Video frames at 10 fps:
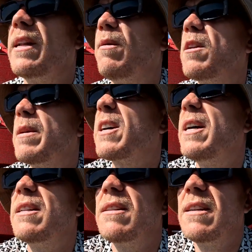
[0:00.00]
I want to be
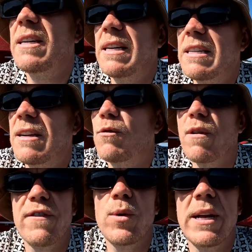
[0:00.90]
going and
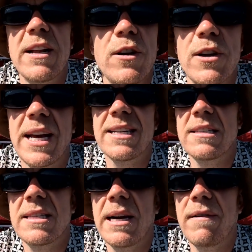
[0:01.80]
reviewing holidays and
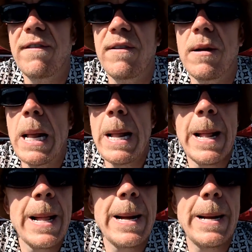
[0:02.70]
stuff.
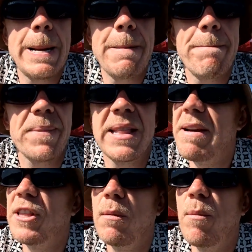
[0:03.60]

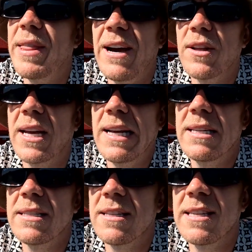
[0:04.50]
Never done one without the
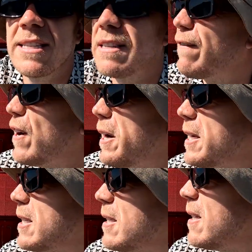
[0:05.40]
kids, so this is the
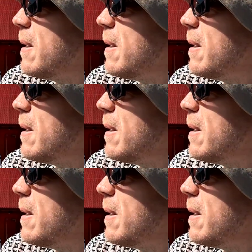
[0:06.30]
first.